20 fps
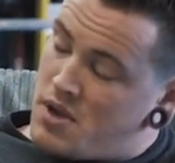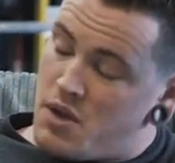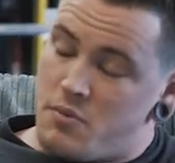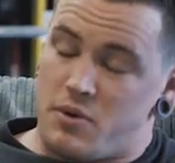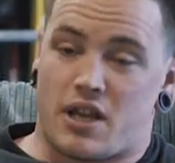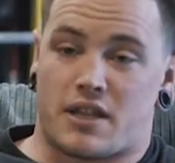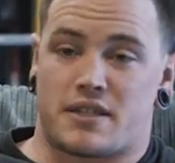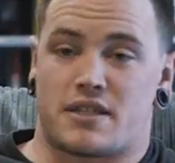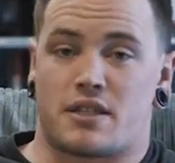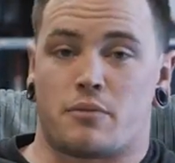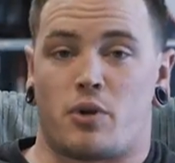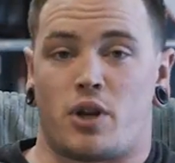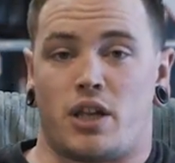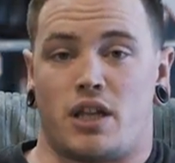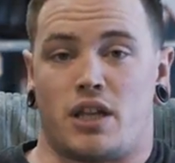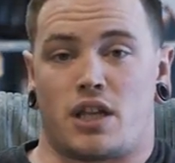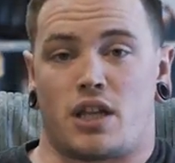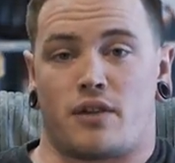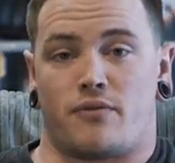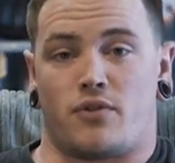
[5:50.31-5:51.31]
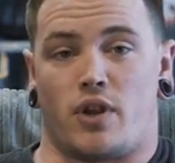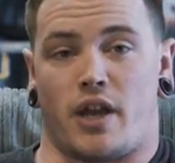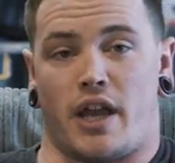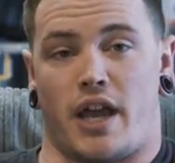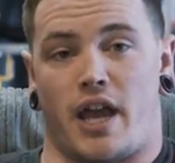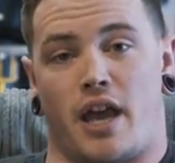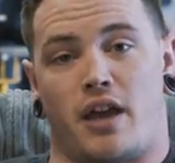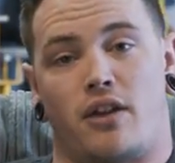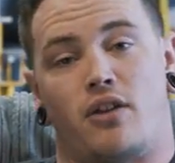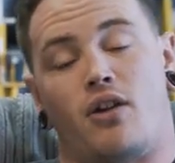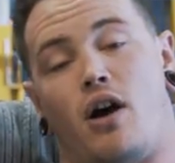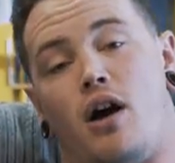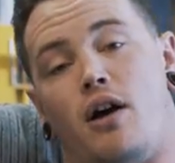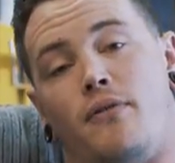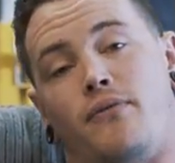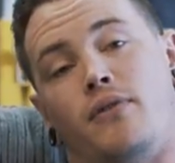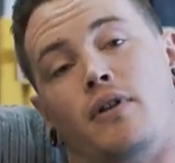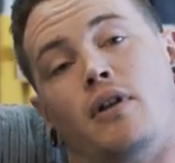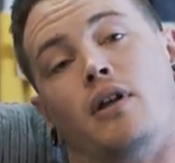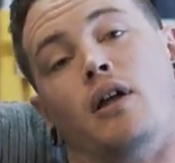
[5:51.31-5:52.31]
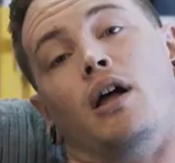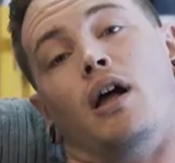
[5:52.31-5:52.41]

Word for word: maybe get somebody to give you a handoff